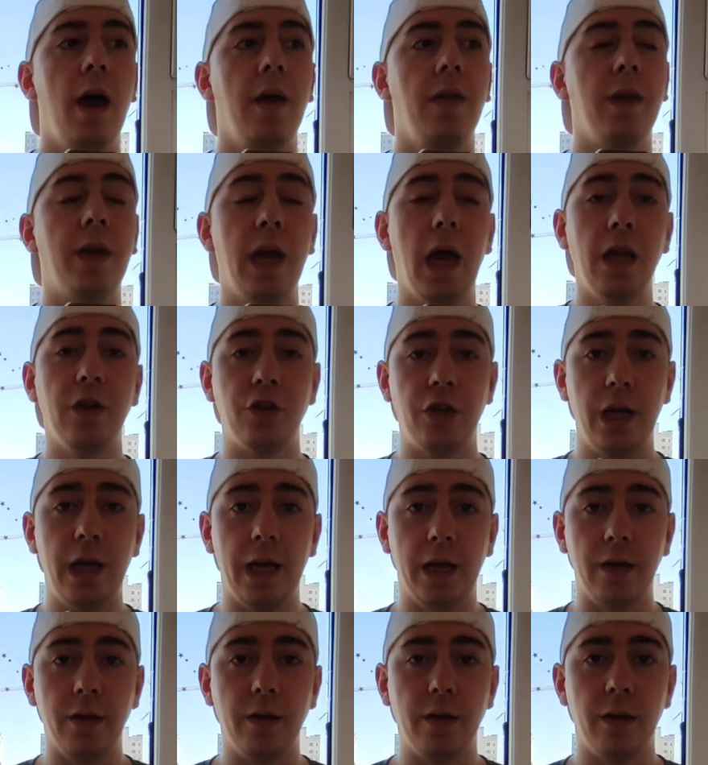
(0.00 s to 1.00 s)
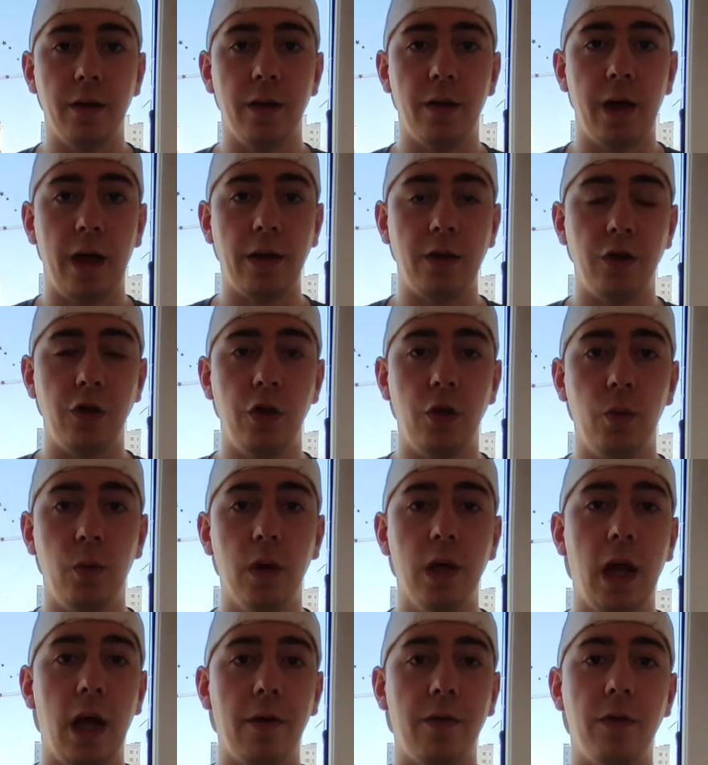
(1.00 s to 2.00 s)
The catch is that you
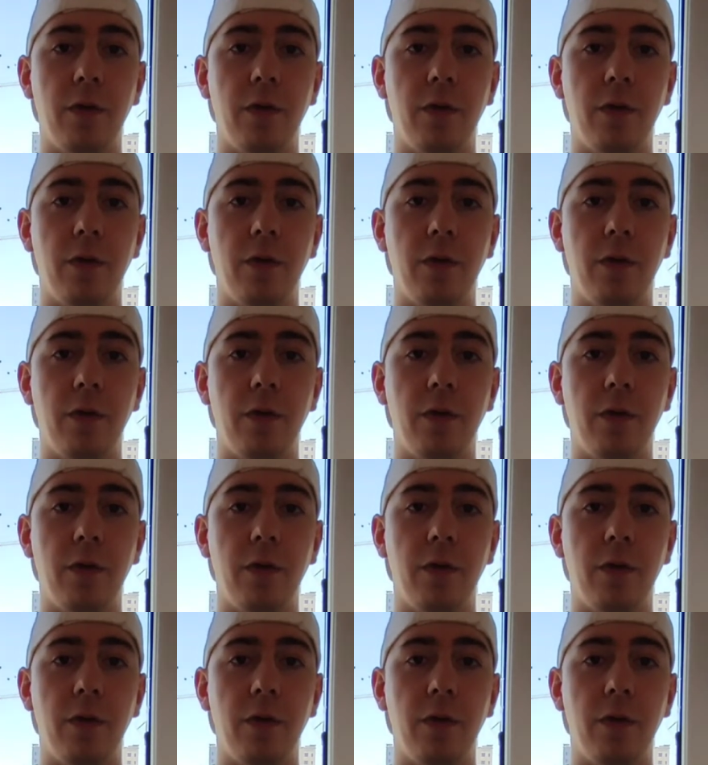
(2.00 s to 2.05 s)
will have